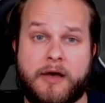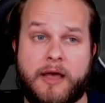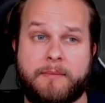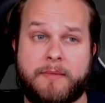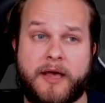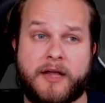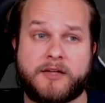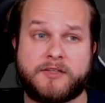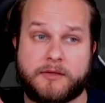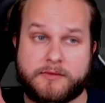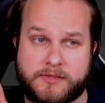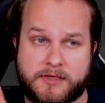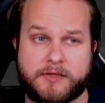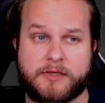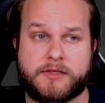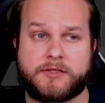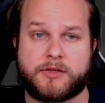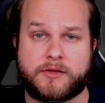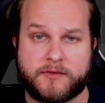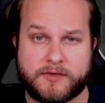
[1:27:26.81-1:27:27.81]
I imagine
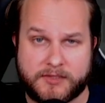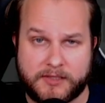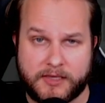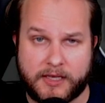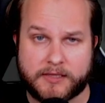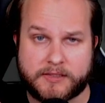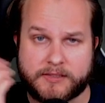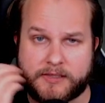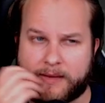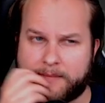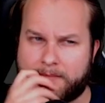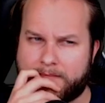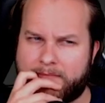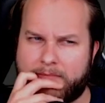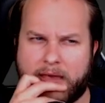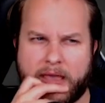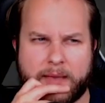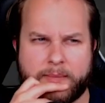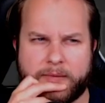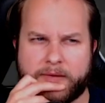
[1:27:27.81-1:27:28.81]
Sunday service, yes, and
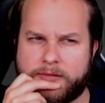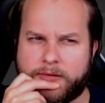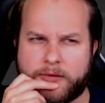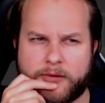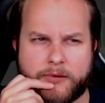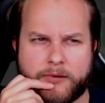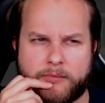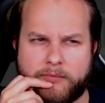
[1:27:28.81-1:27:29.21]
maybe the